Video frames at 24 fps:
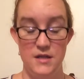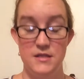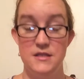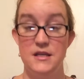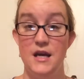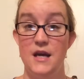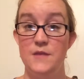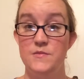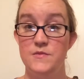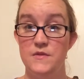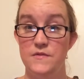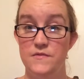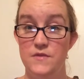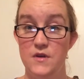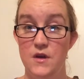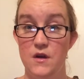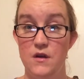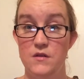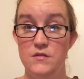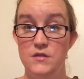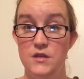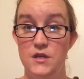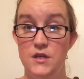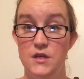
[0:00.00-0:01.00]
types of
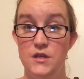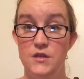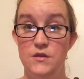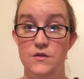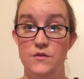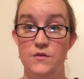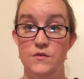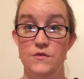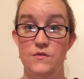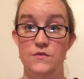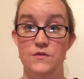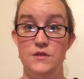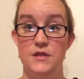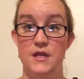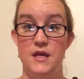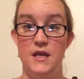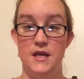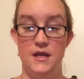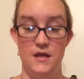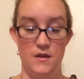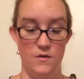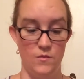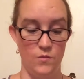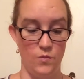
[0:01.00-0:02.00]
yarn to use
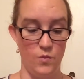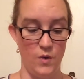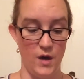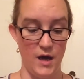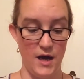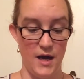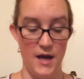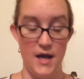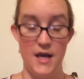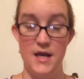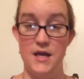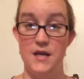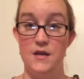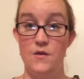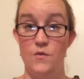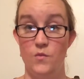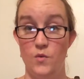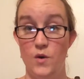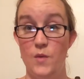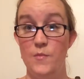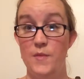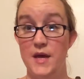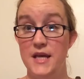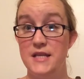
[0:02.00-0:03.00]
and
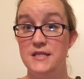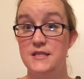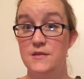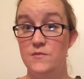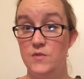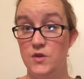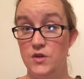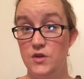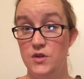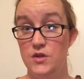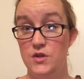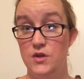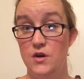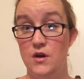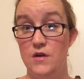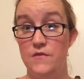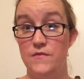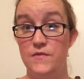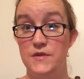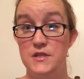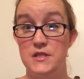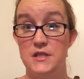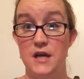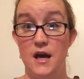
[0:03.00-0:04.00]
what makes them a good yarn
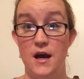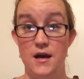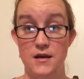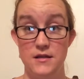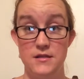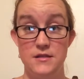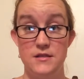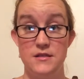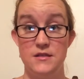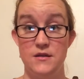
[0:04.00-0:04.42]
for socks.